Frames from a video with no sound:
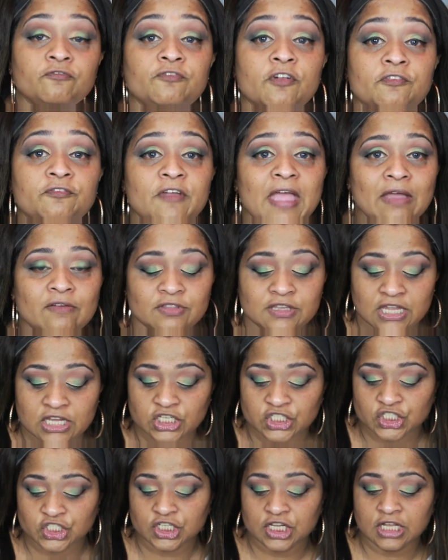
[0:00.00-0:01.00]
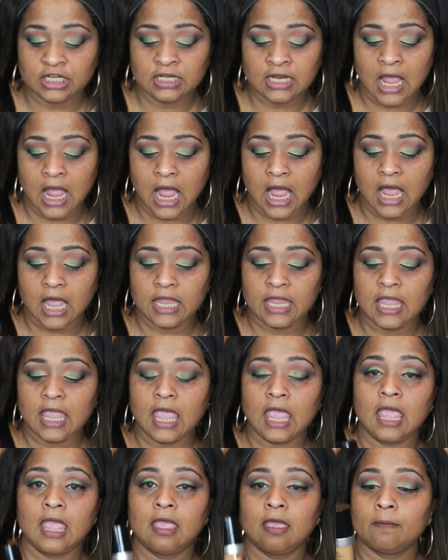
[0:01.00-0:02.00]
For foundation,
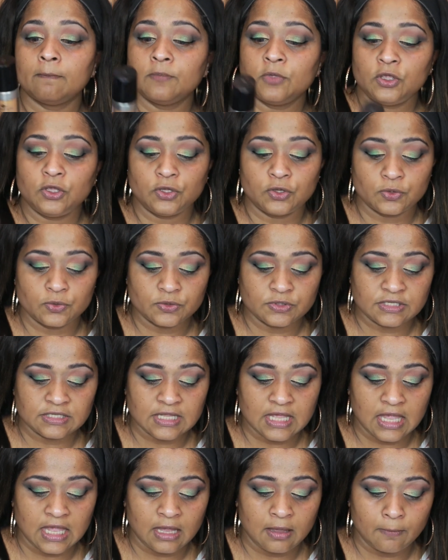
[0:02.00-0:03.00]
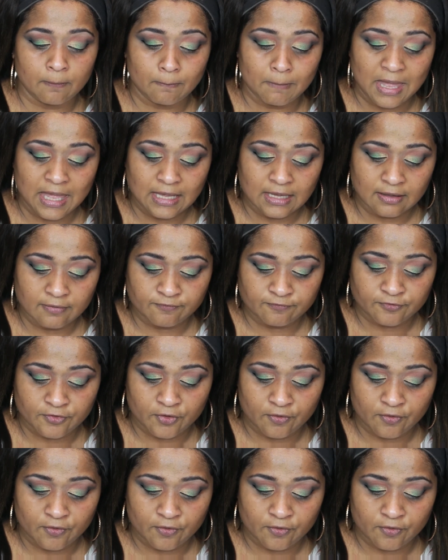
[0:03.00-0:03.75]
I am using Makeup